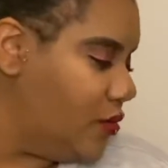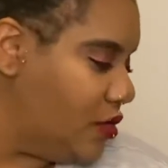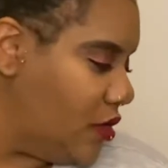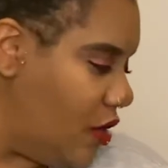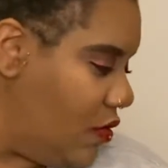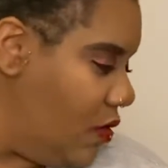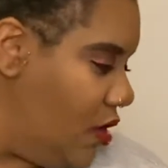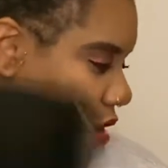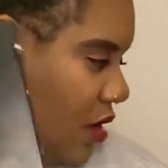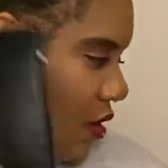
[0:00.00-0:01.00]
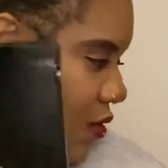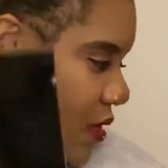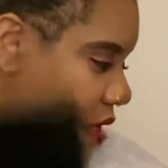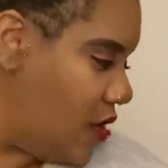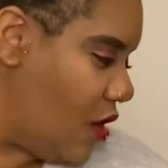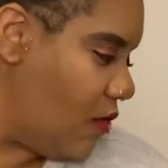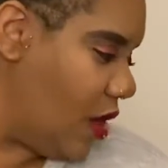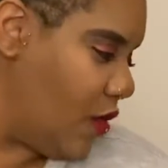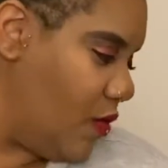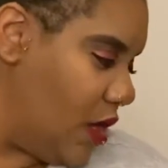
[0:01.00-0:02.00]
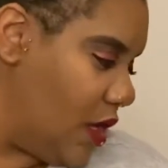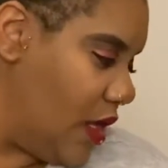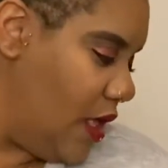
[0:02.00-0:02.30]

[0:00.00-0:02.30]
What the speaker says: So hold that thought right quick.